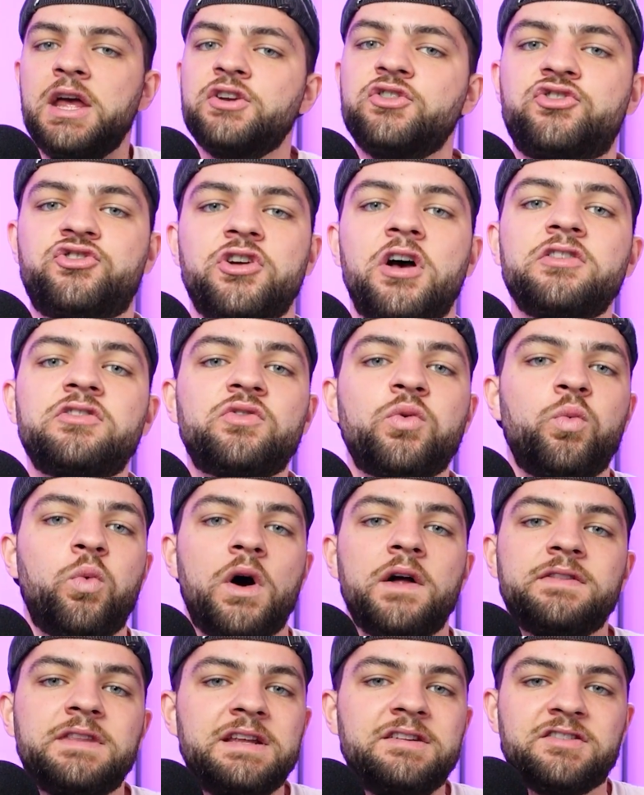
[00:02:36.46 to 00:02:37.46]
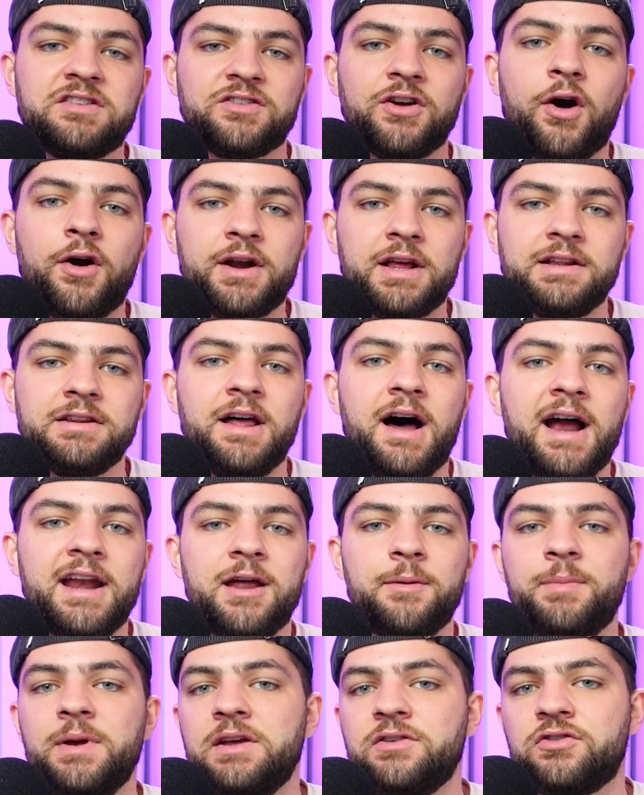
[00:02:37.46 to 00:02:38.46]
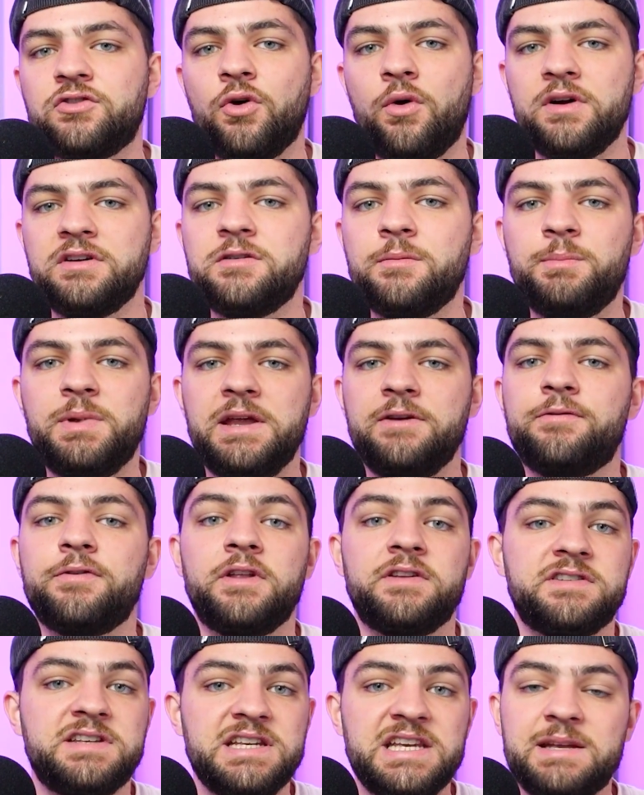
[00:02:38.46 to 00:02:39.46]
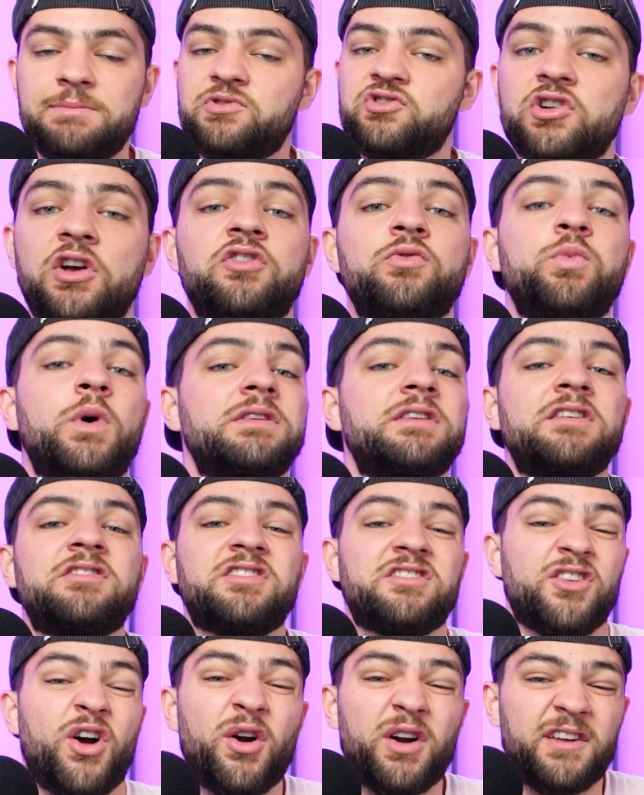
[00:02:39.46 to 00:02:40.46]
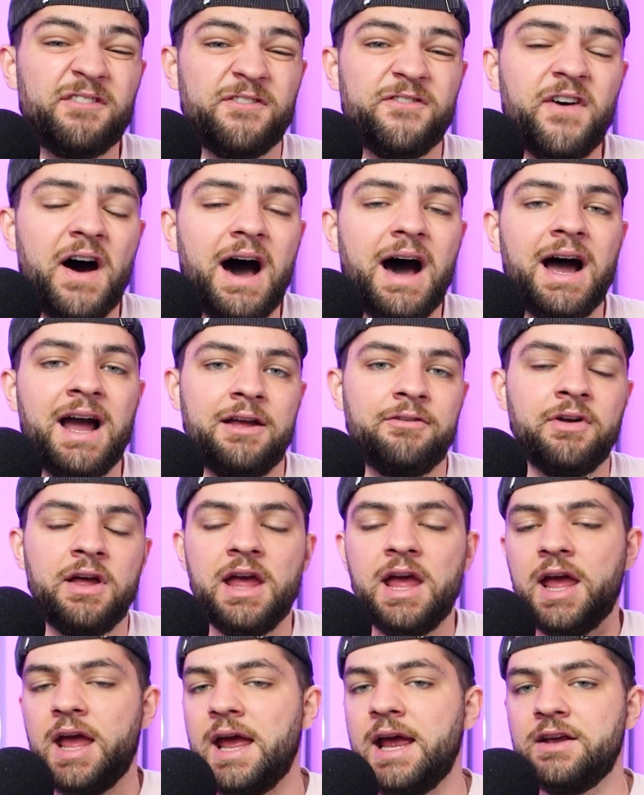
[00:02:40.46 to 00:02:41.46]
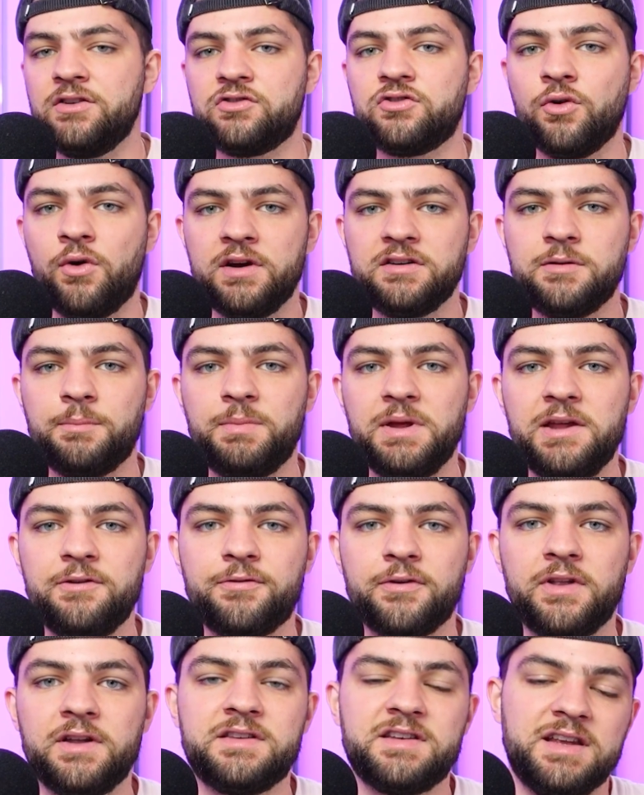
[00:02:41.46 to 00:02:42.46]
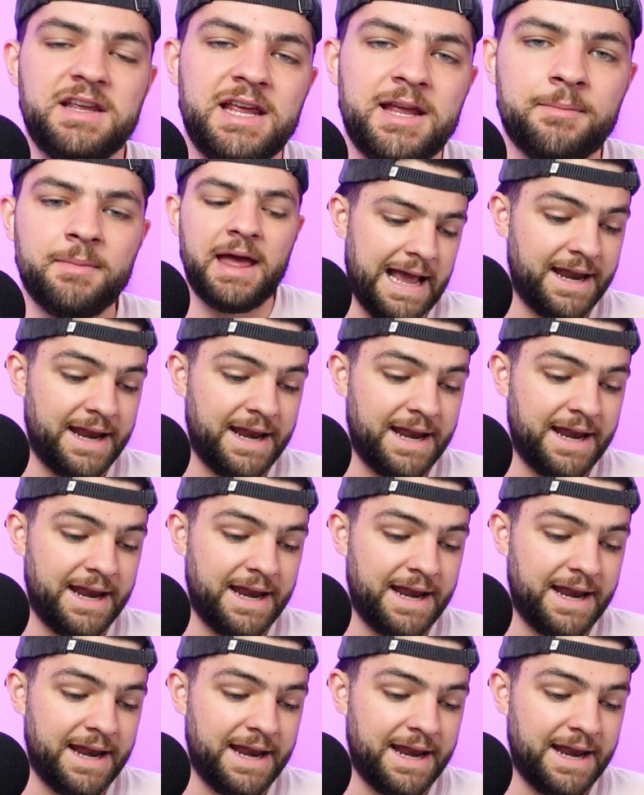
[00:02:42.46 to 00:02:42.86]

just what the starting lineup is going to be for the team, just what the starting five is going to be for the team.